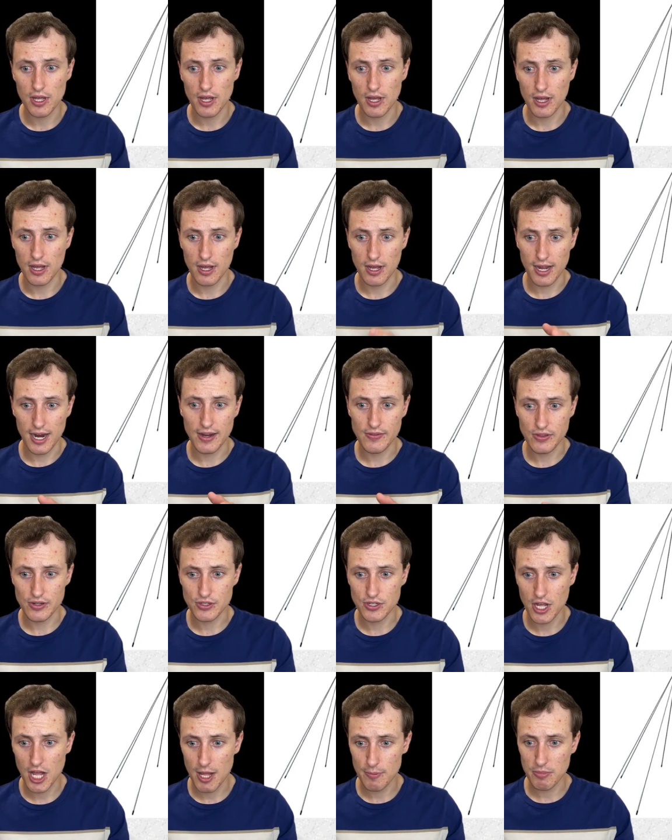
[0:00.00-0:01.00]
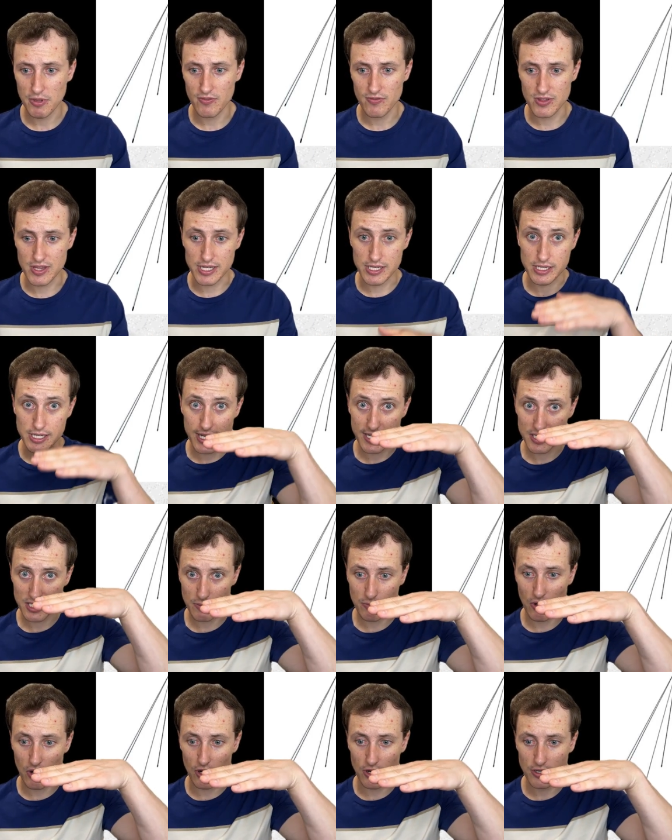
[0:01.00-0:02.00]
At the top of the disc
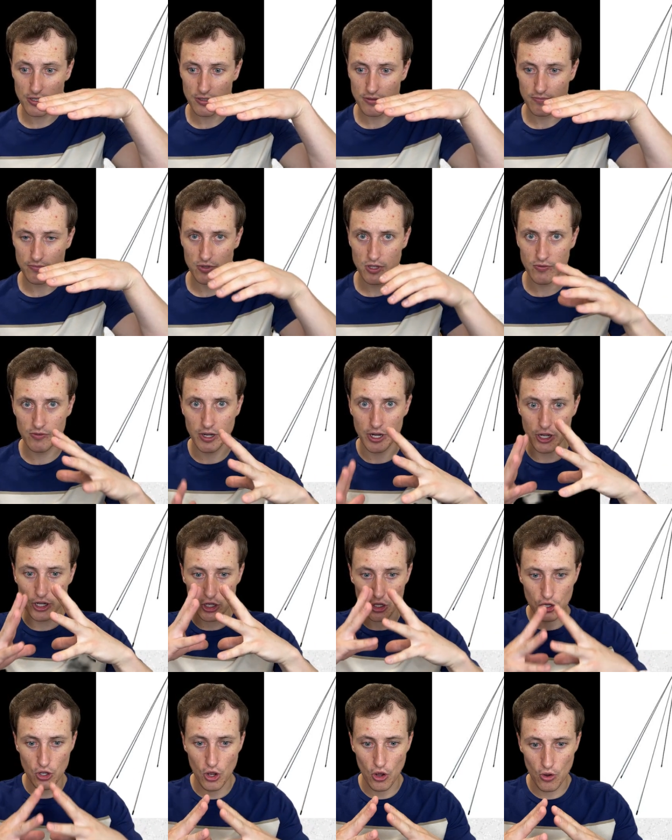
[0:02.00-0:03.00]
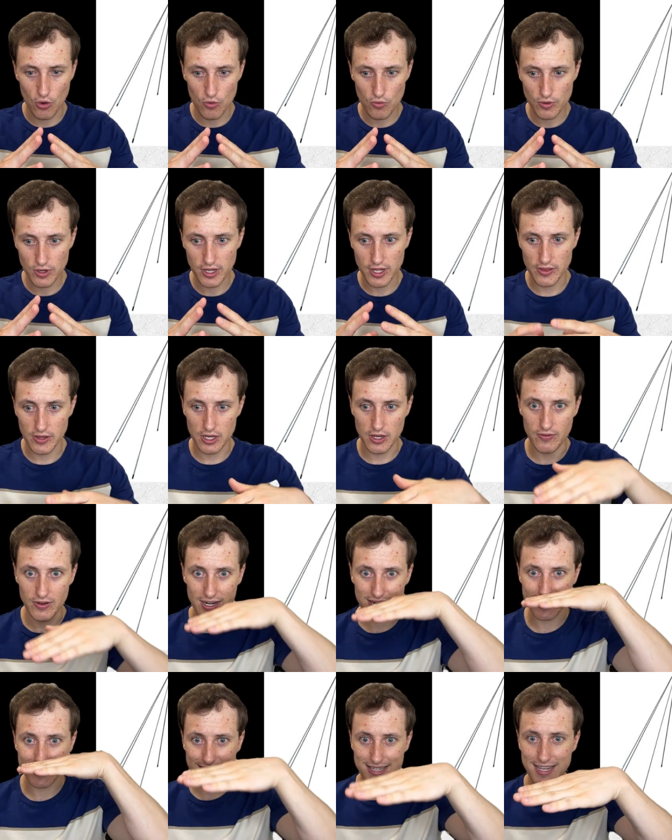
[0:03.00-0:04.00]
part, you've got a cone and then you've got
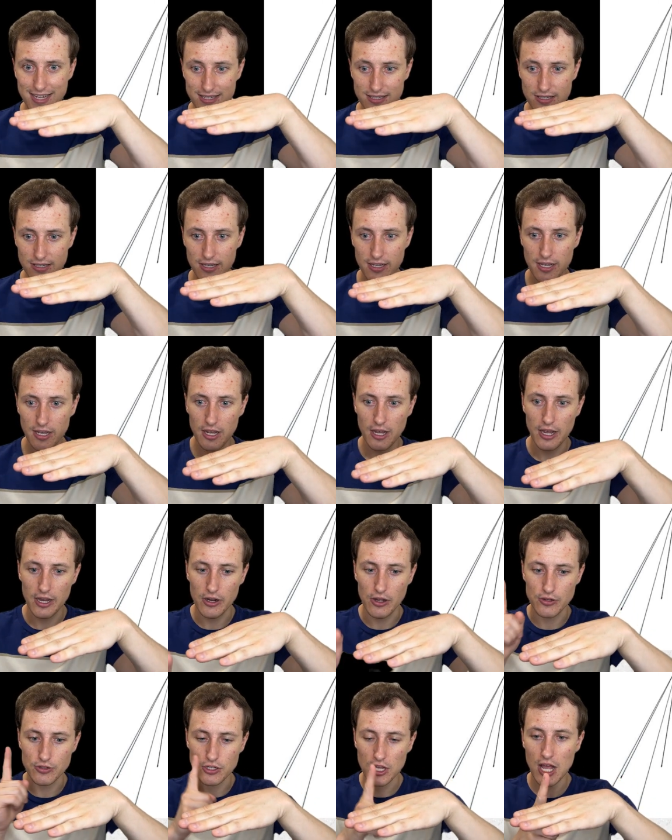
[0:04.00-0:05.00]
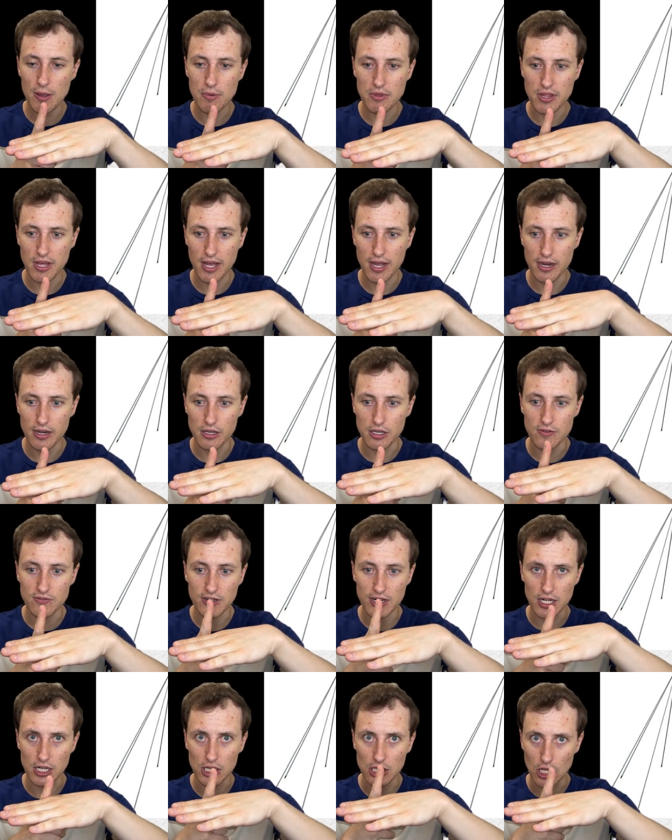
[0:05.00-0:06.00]
a disc, and on top of that, you've
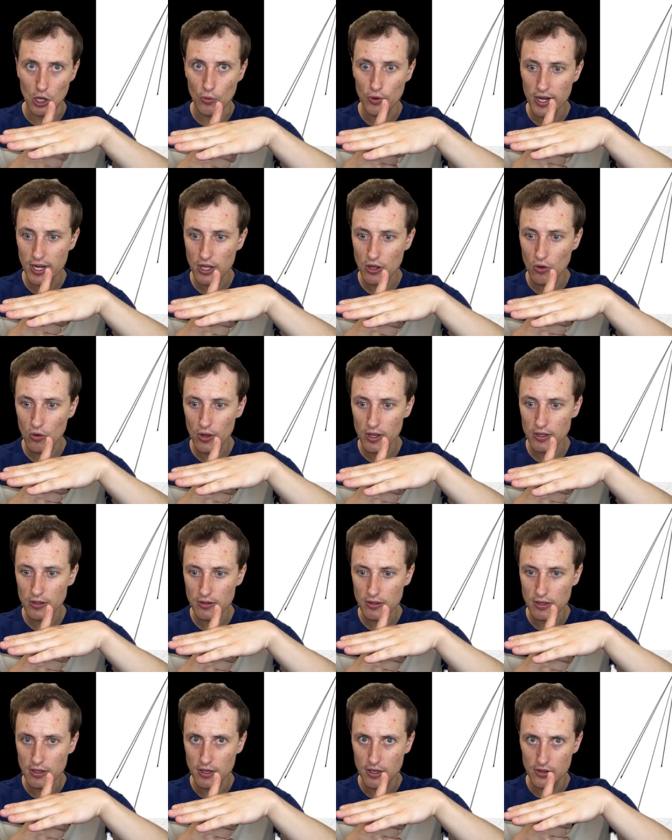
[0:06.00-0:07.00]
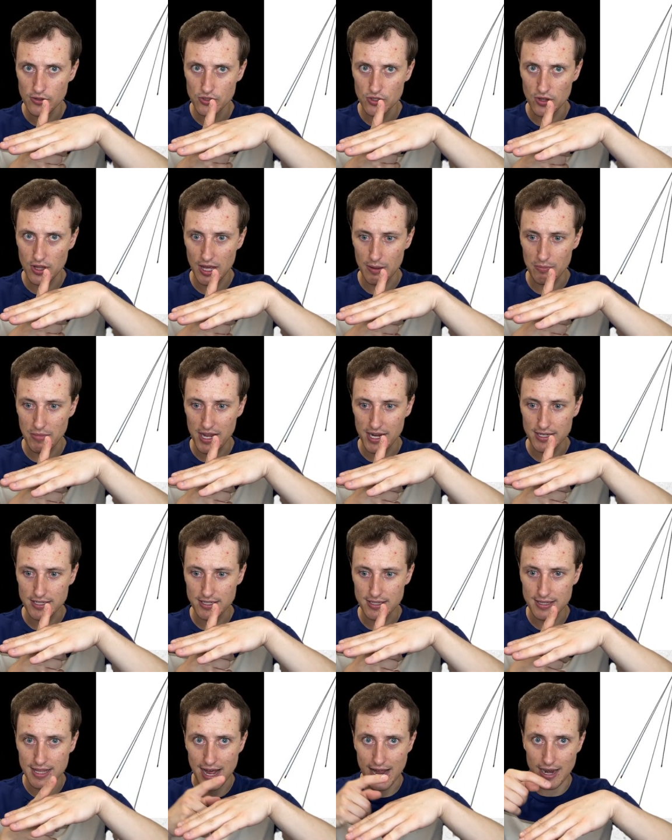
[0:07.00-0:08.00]
got a loading coil, so that makes
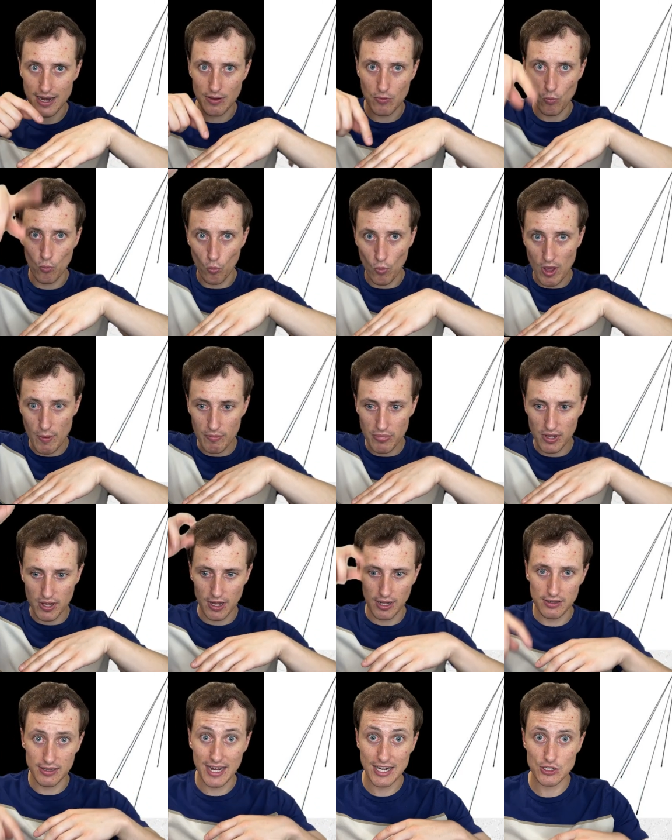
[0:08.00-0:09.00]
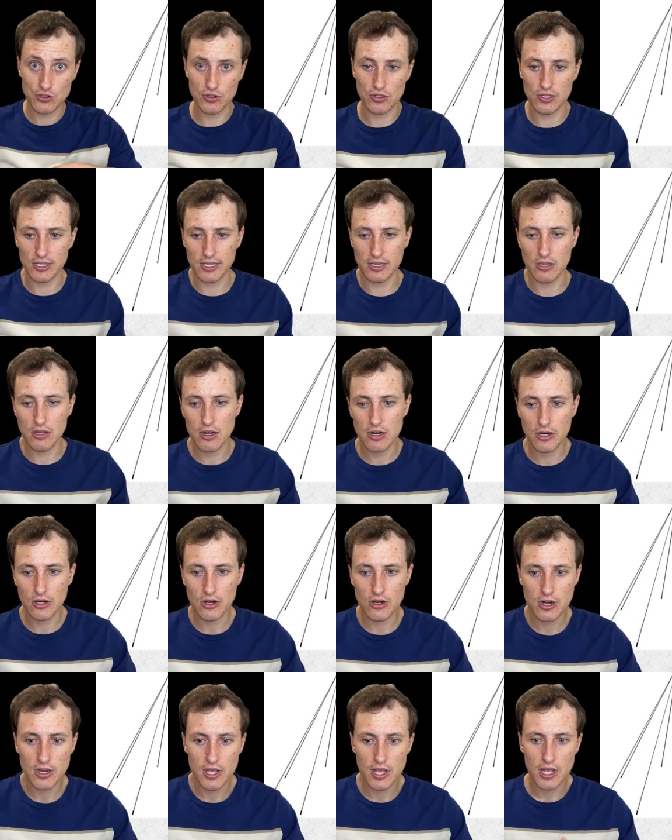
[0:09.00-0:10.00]
that whip electrically
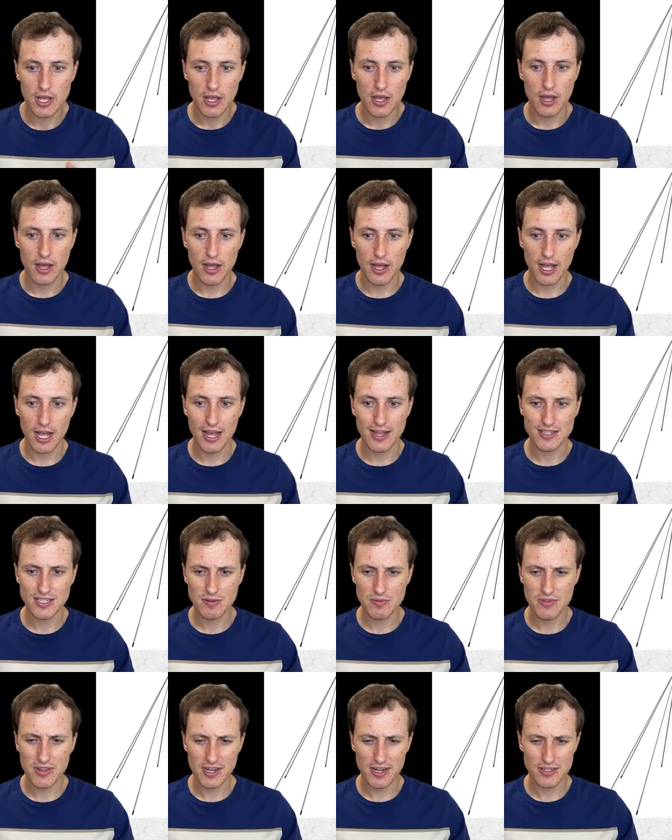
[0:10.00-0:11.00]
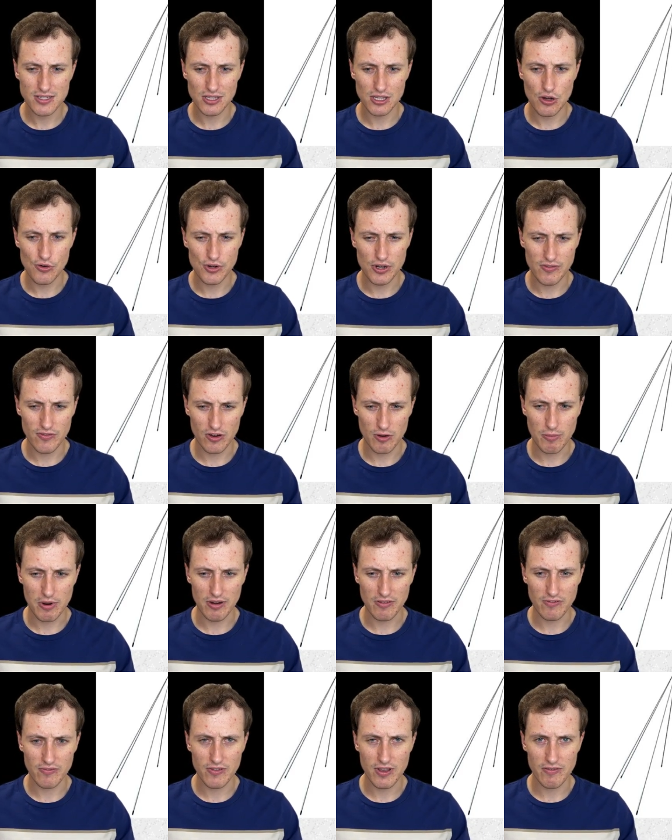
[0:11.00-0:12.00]
longer. I think it's loaded for
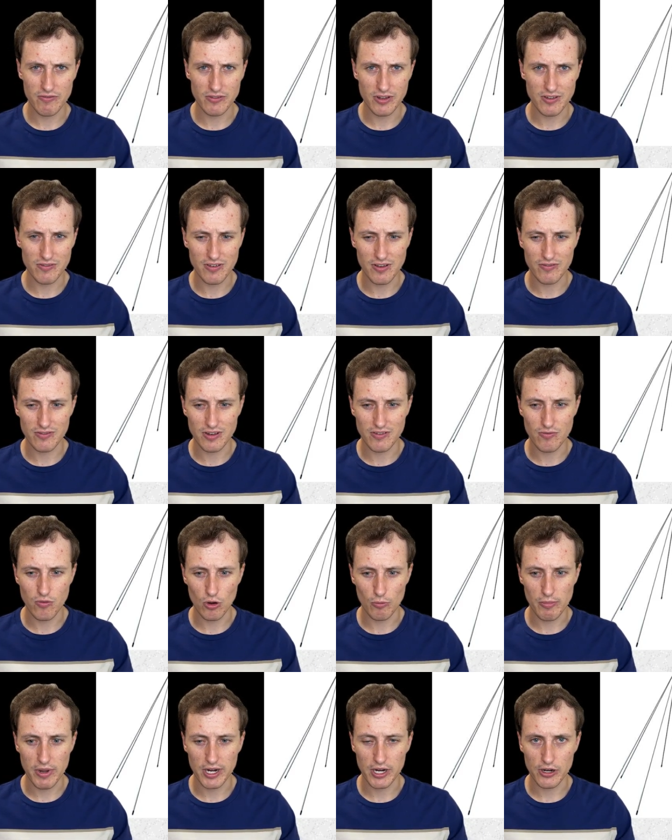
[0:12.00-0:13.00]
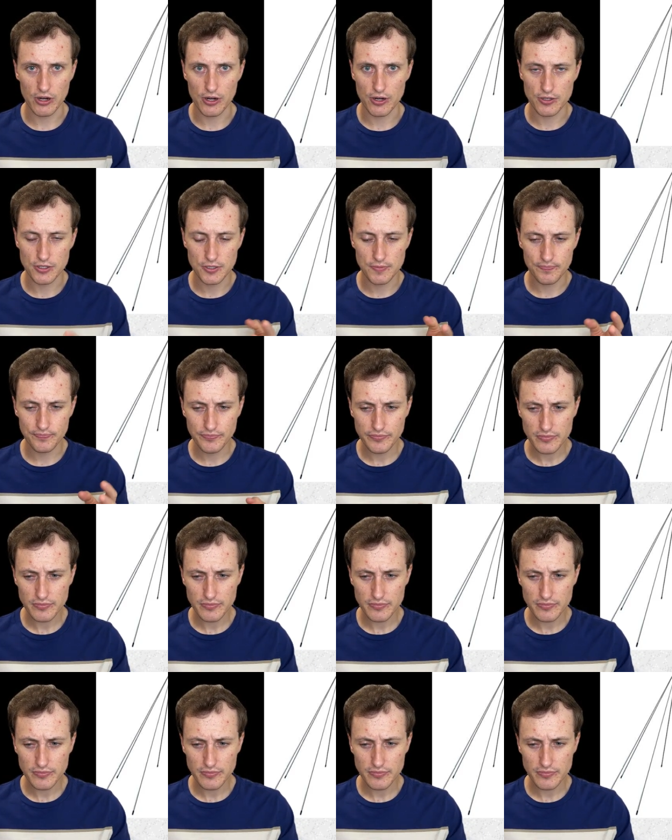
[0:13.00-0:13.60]
about 54 megahertz,